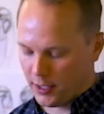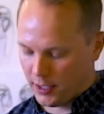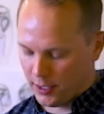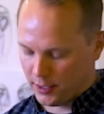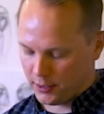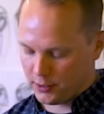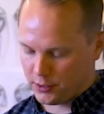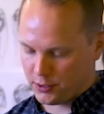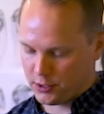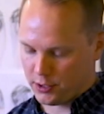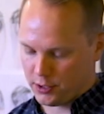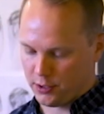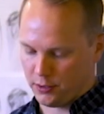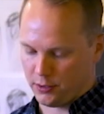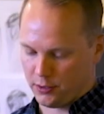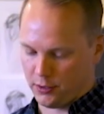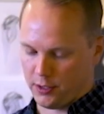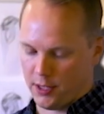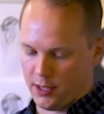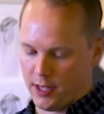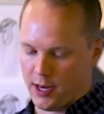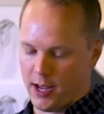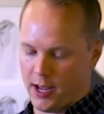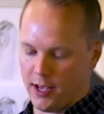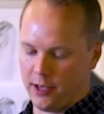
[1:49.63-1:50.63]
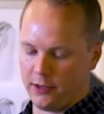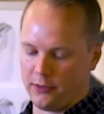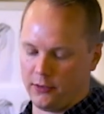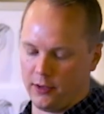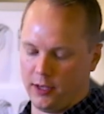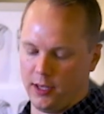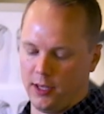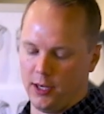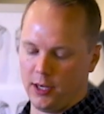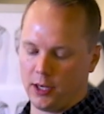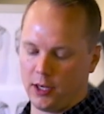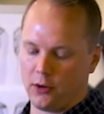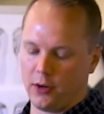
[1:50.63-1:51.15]
hinge that has
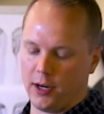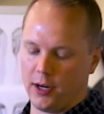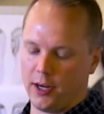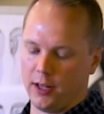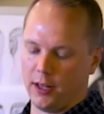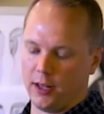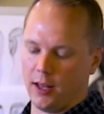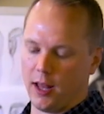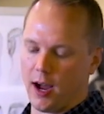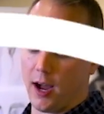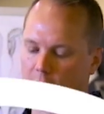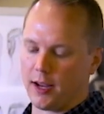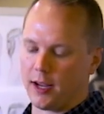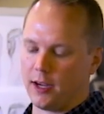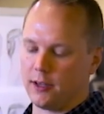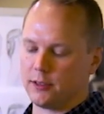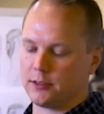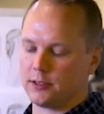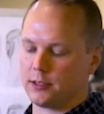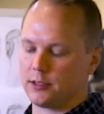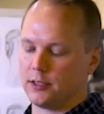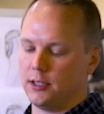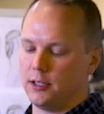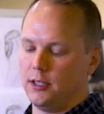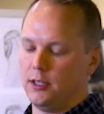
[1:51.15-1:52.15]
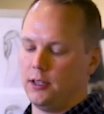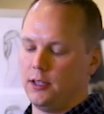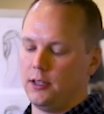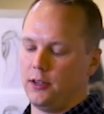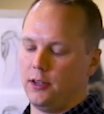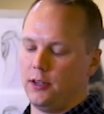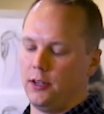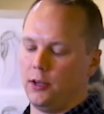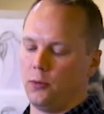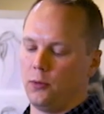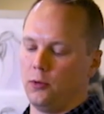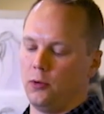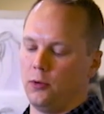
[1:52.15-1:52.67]
integrated lockouts
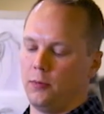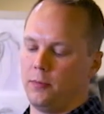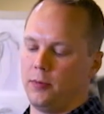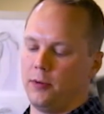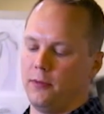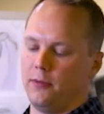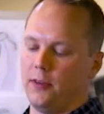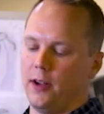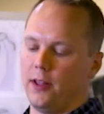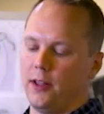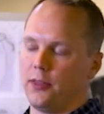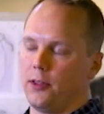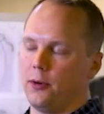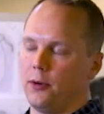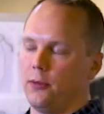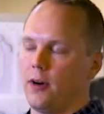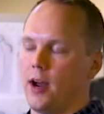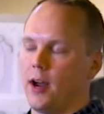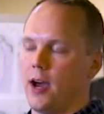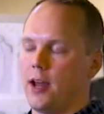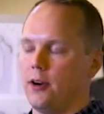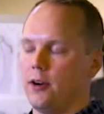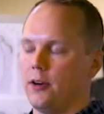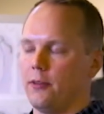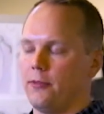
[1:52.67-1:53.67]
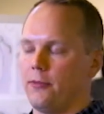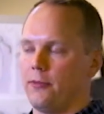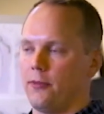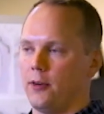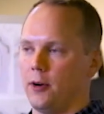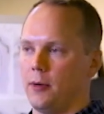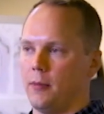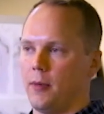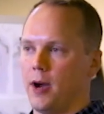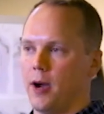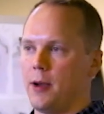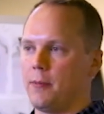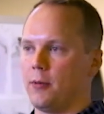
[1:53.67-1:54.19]
that will prevent the rider
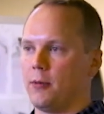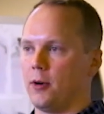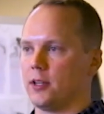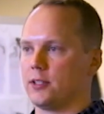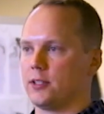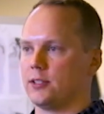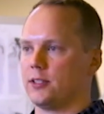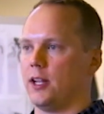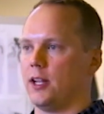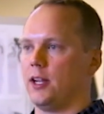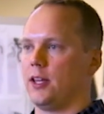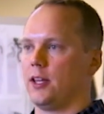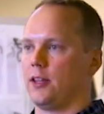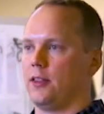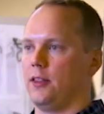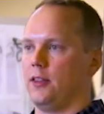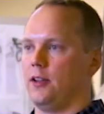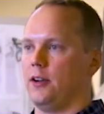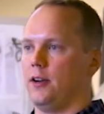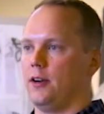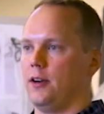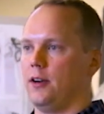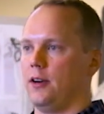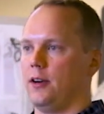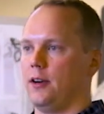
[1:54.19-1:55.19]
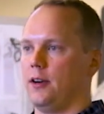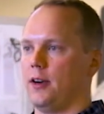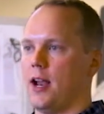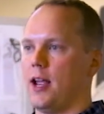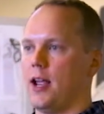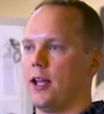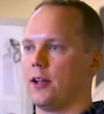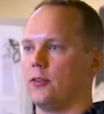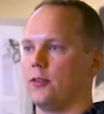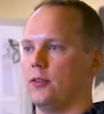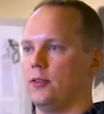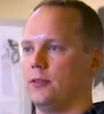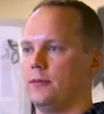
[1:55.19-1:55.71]
from hyperextending their
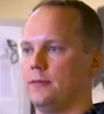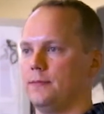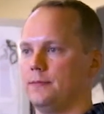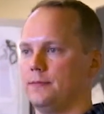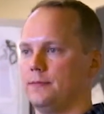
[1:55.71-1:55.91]
ankle.